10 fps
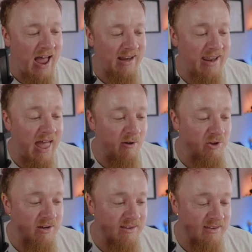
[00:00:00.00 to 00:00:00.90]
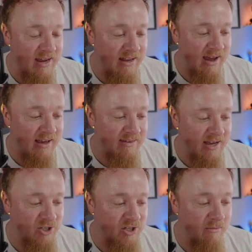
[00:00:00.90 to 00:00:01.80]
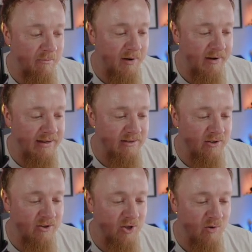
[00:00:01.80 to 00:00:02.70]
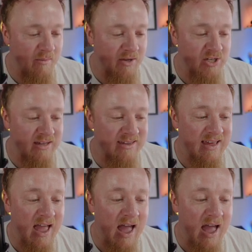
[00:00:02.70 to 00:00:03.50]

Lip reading: And now you can see that it's actually combined the two images